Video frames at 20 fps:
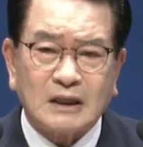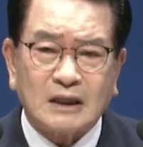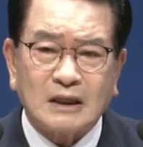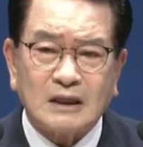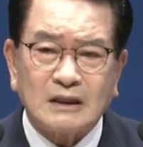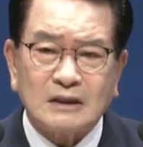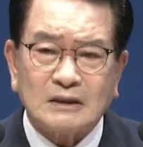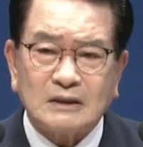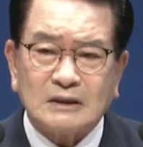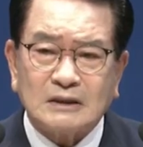
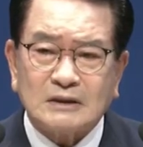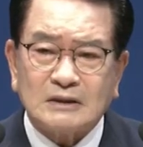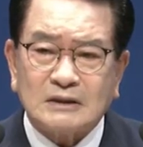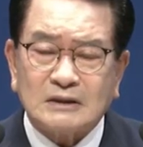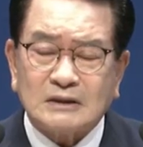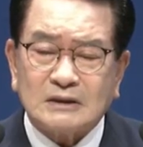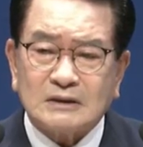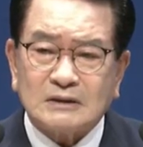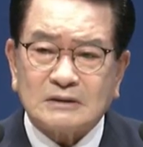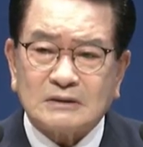they're
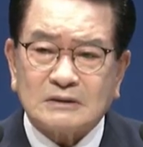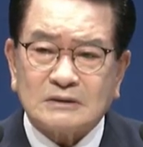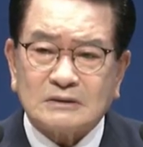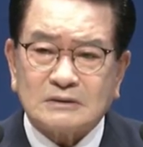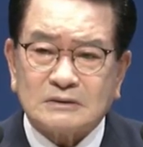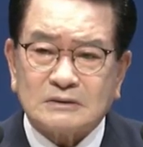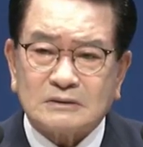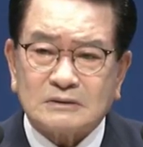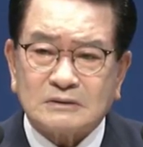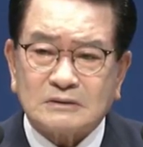mentally
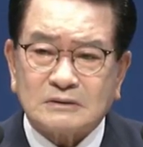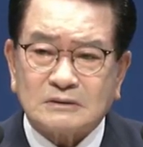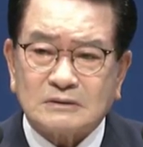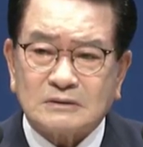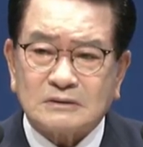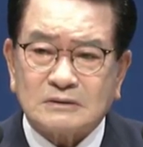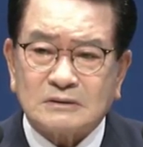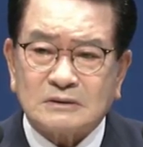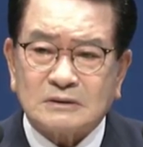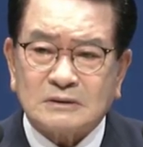off,
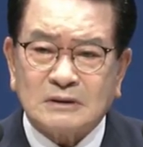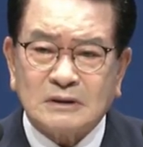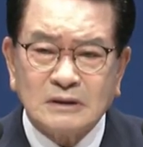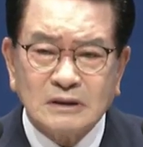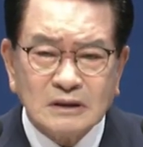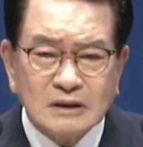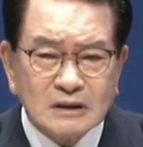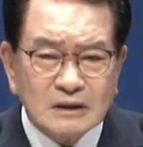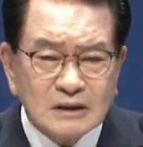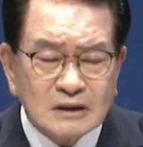but
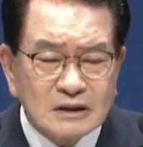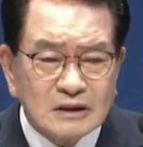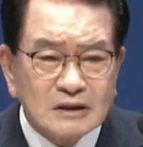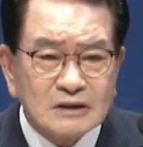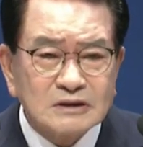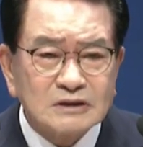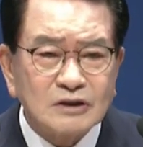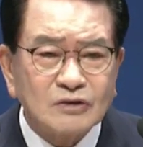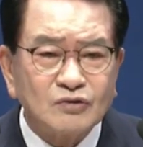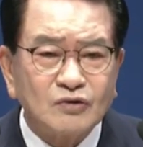it's that
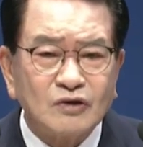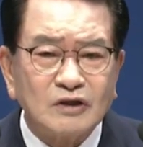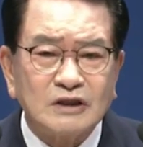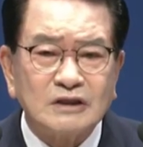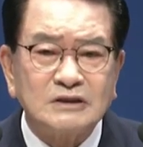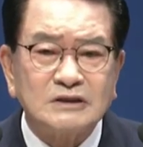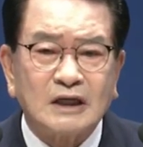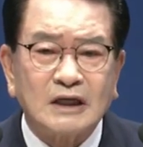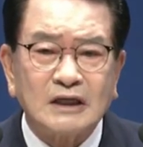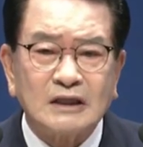they
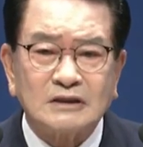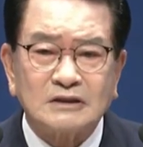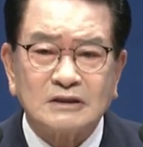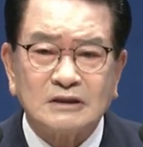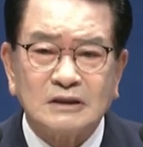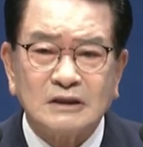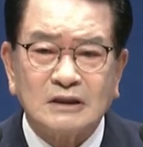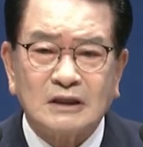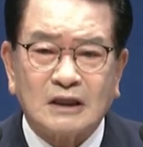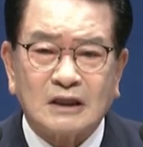are
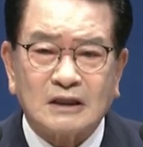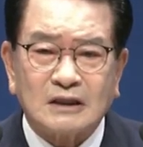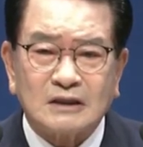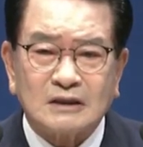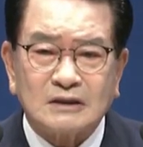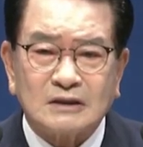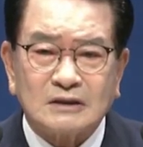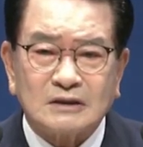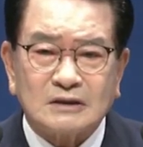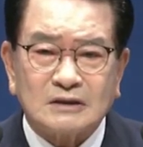
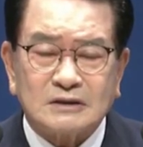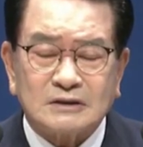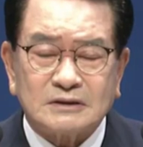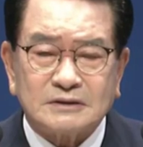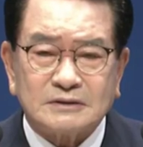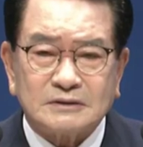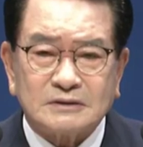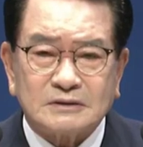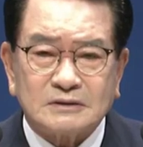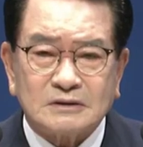
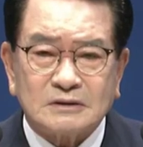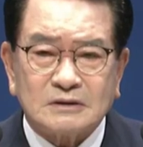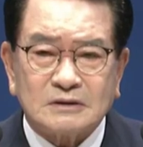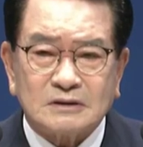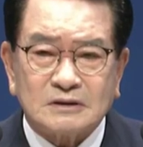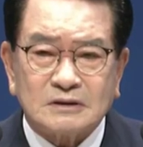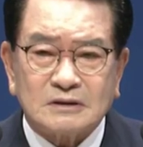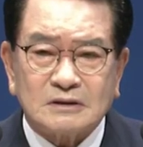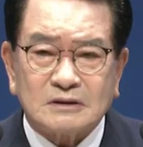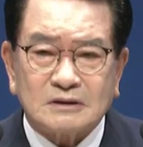always
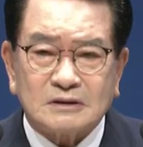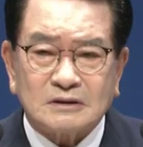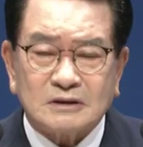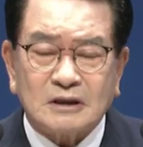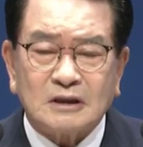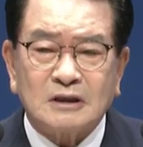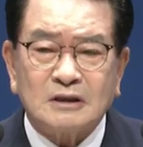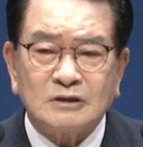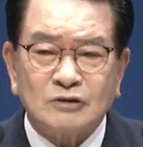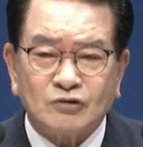
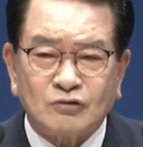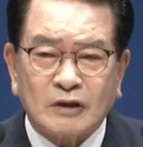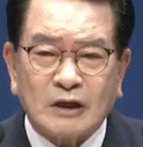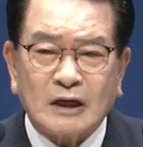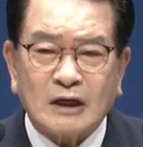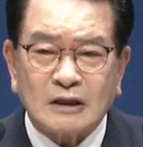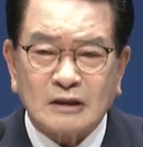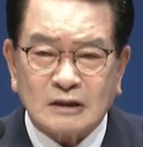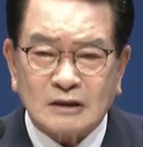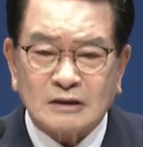spiritually
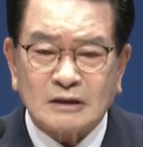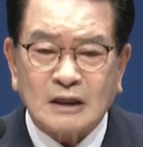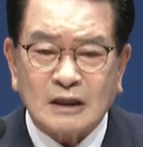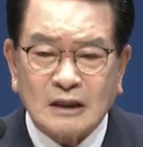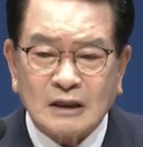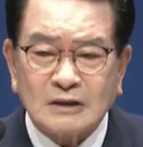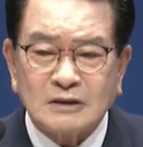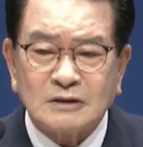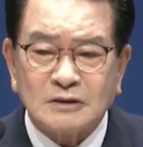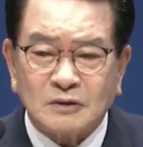
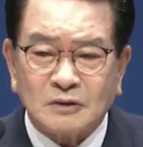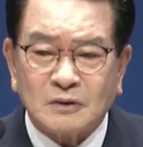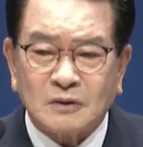alert.